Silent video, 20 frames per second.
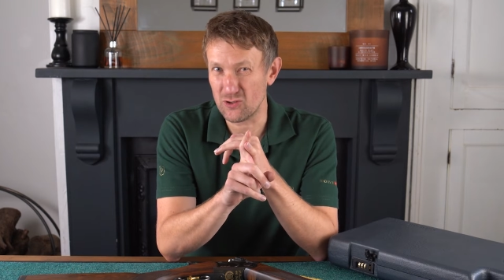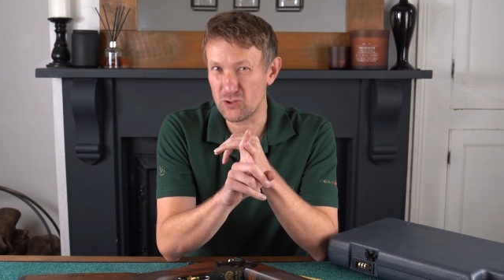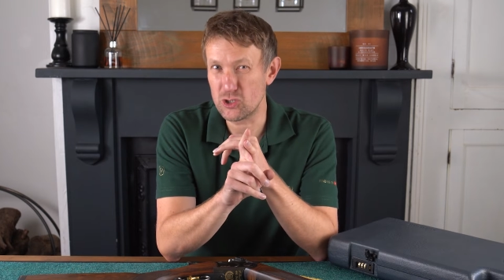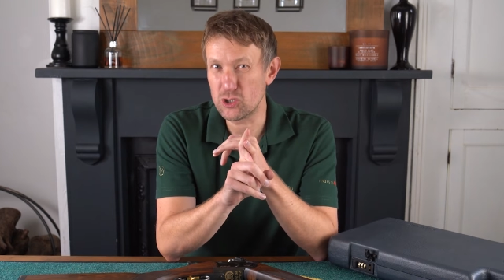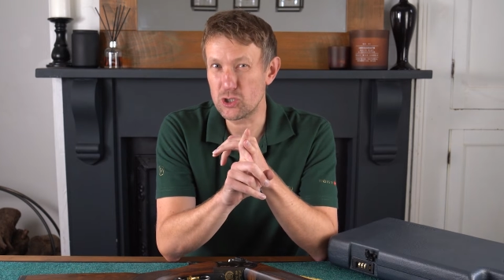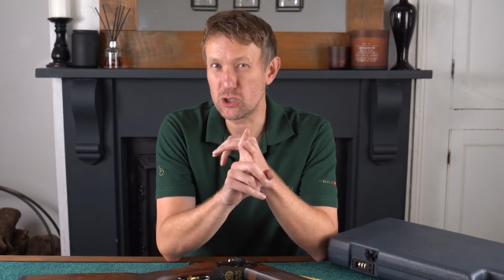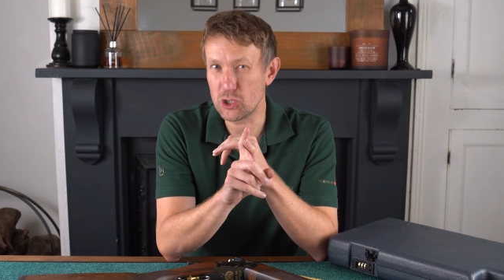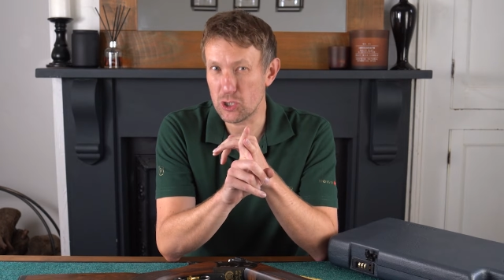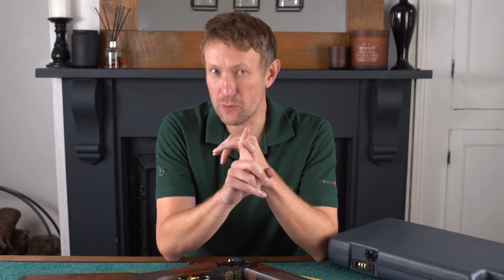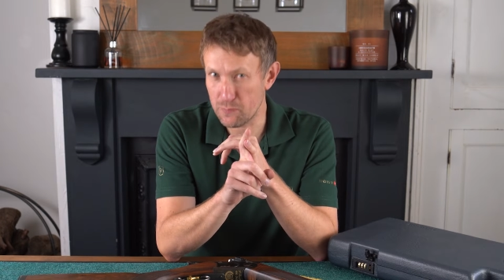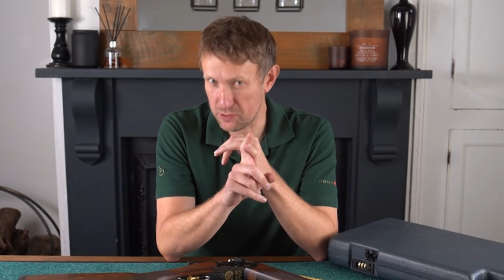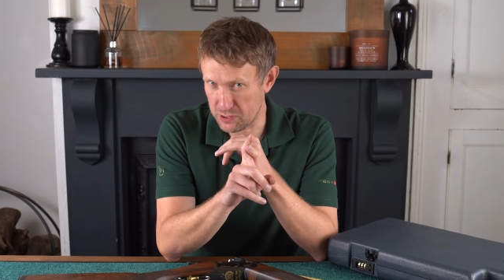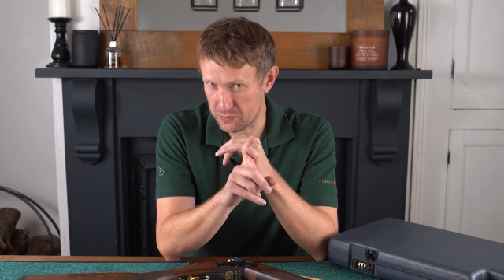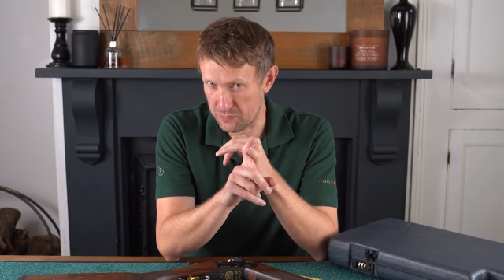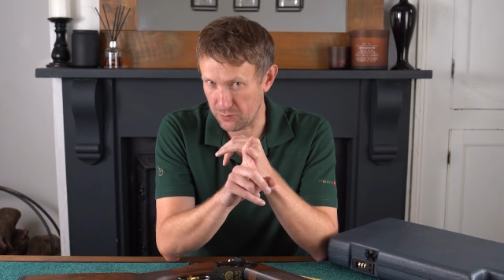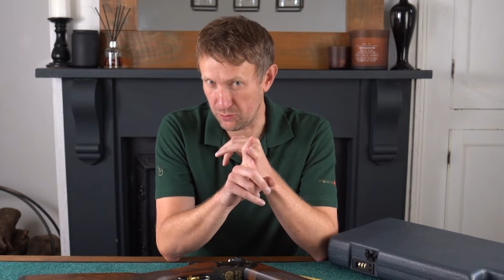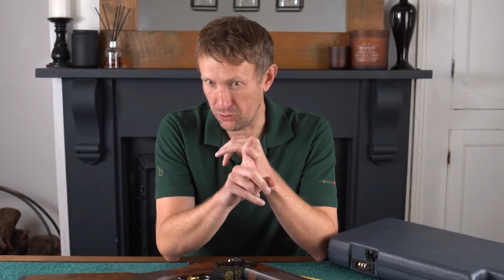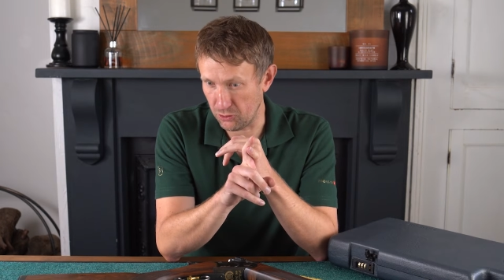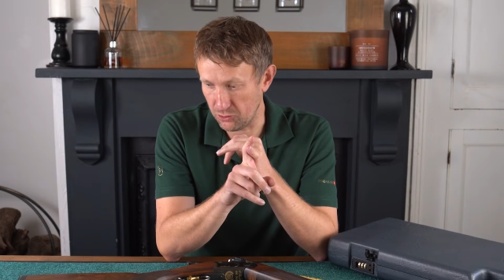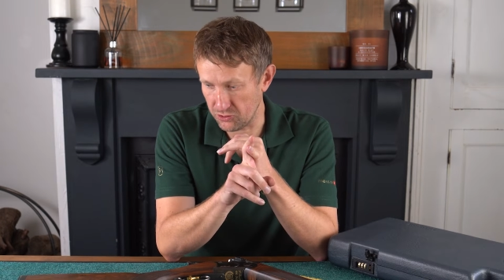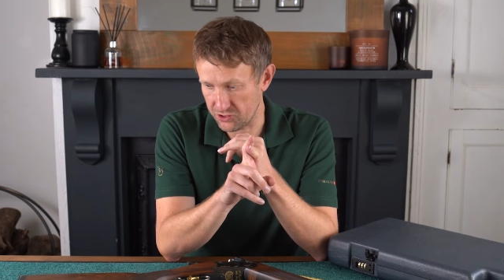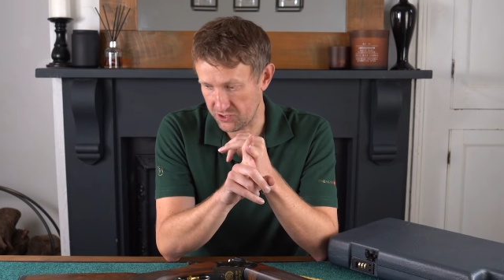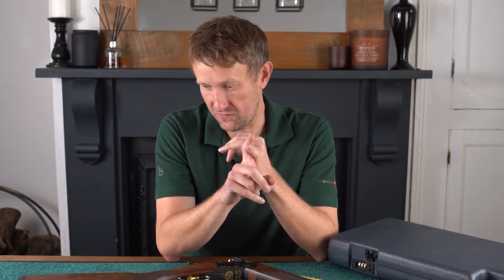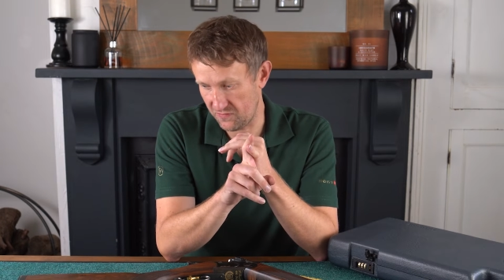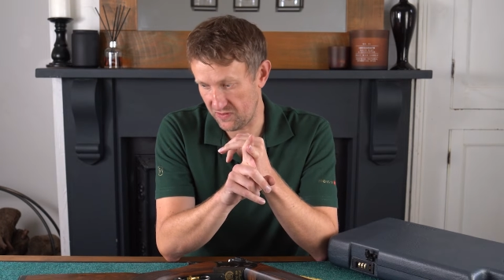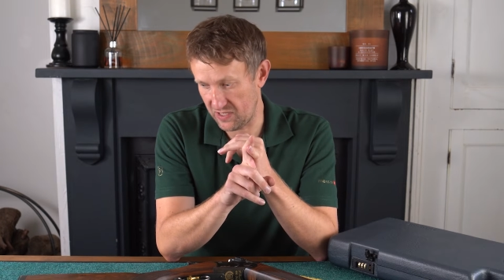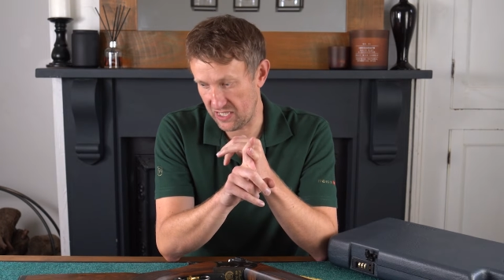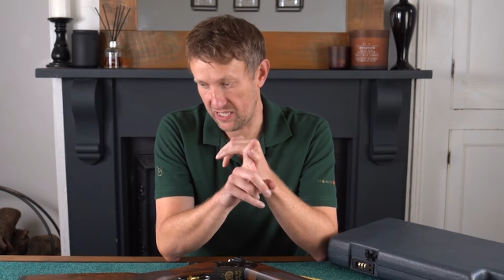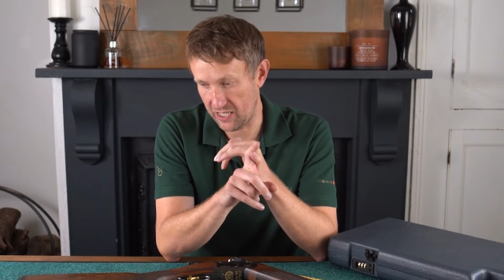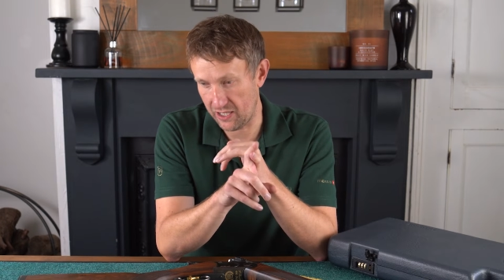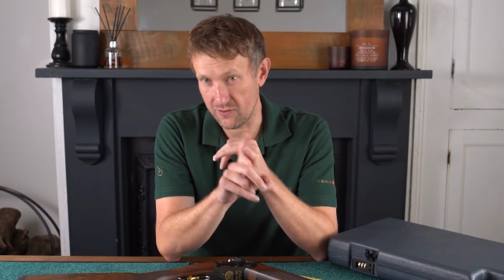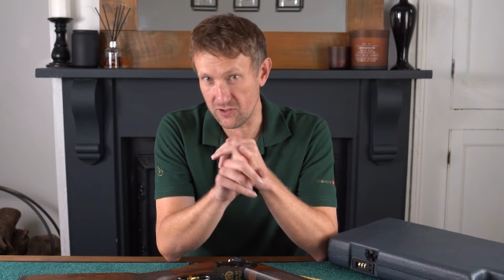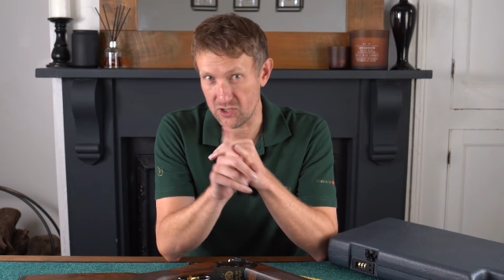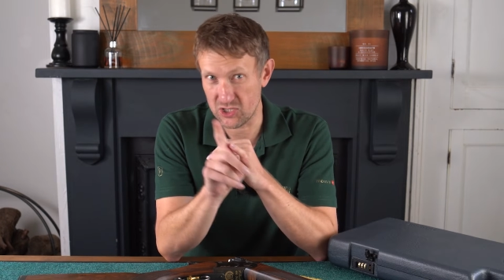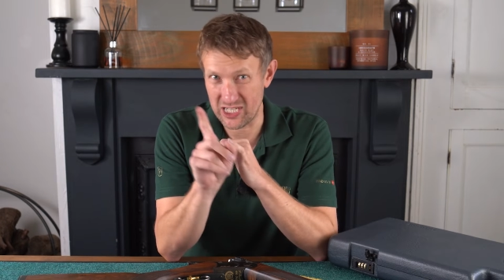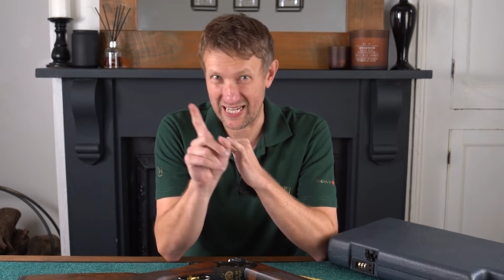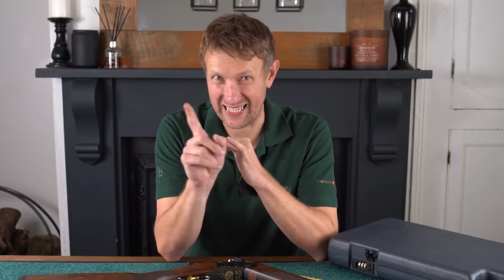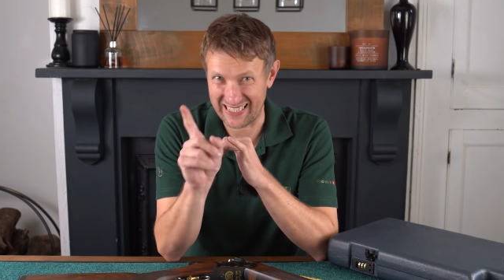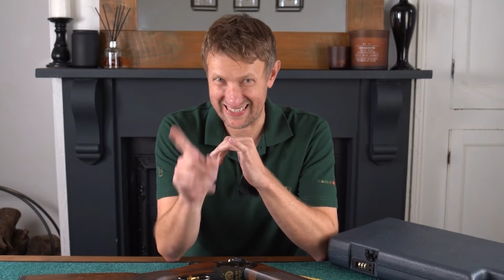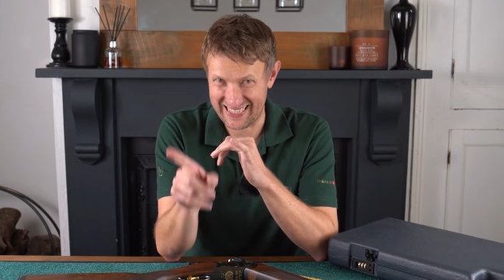Supersport video,
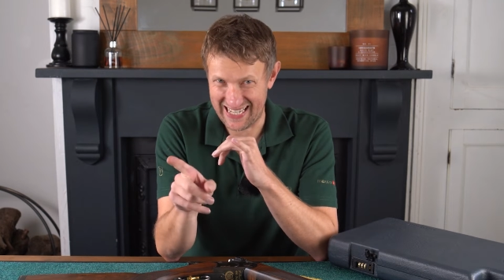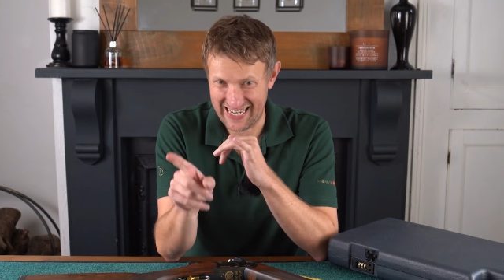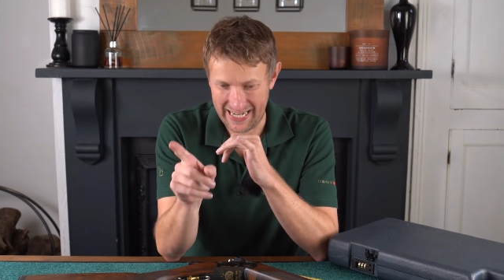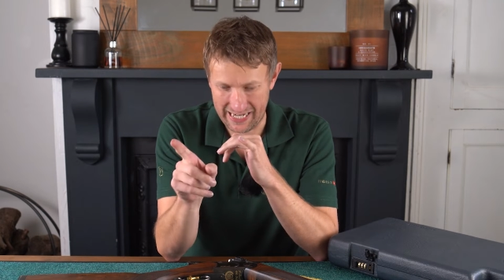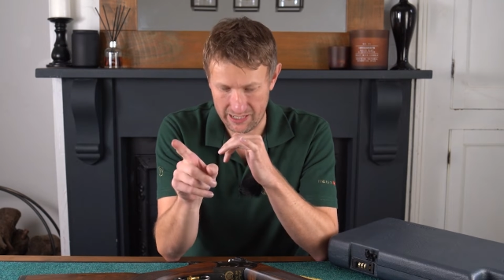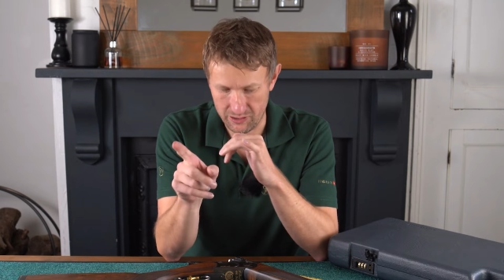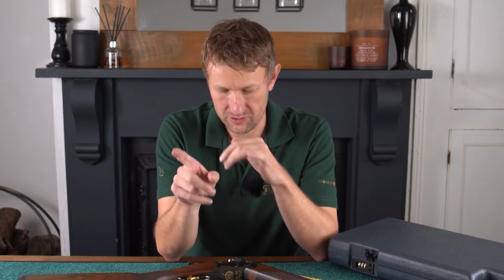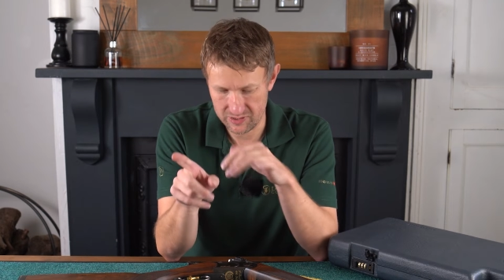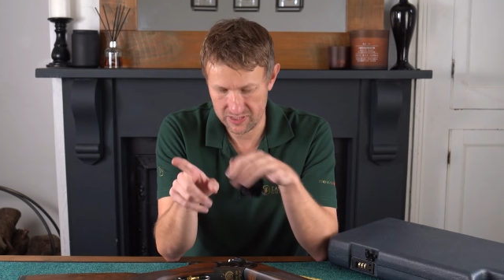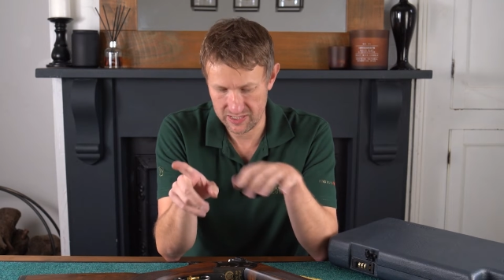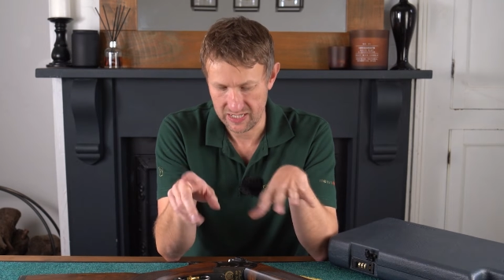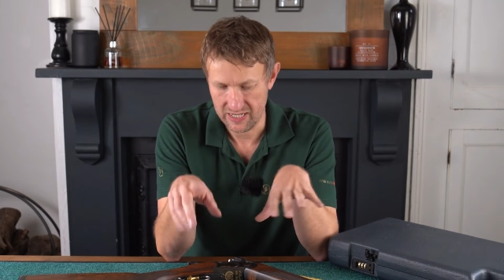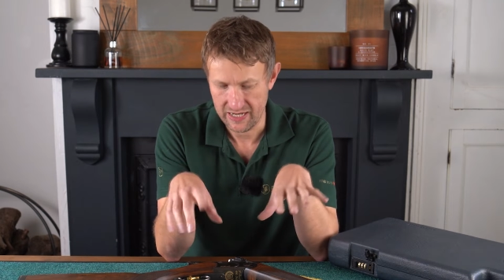check that out.